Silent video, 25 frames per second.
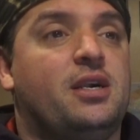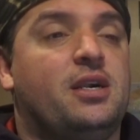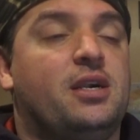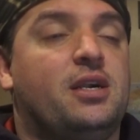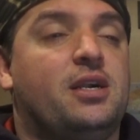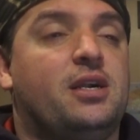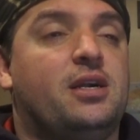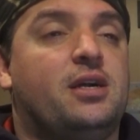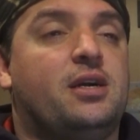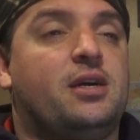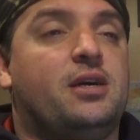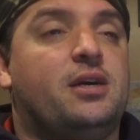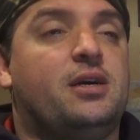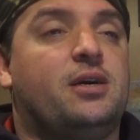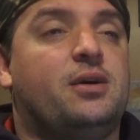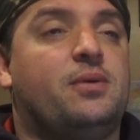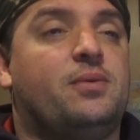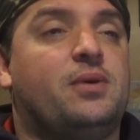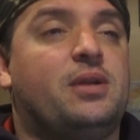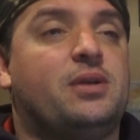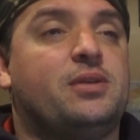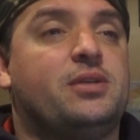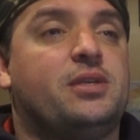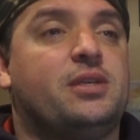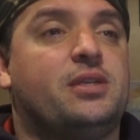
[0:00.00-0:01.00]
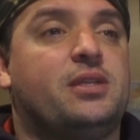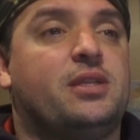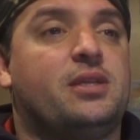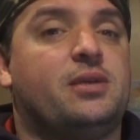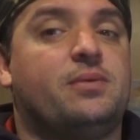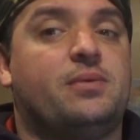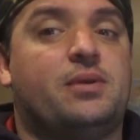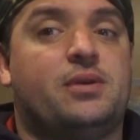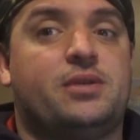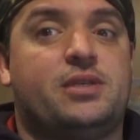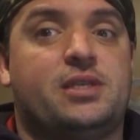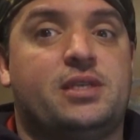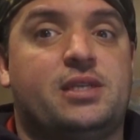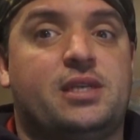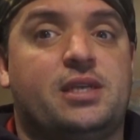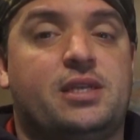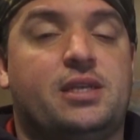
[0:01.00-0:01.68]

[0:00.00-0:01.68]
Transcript: What else is there? What else is there?